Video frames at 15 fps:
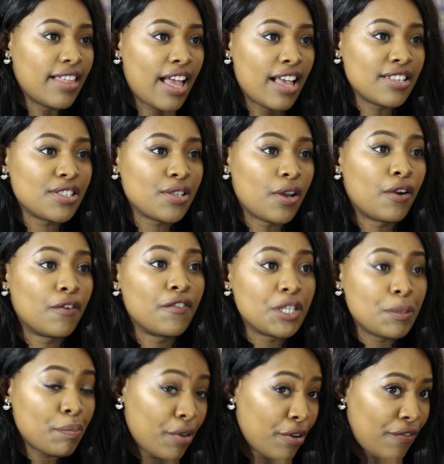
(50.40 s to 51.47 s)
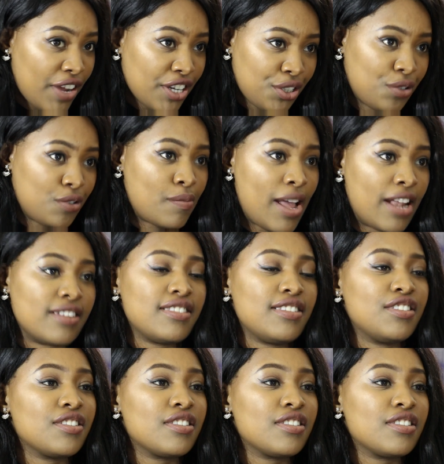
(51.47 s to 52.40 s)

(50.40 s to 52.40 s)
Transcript: there of a professional manner to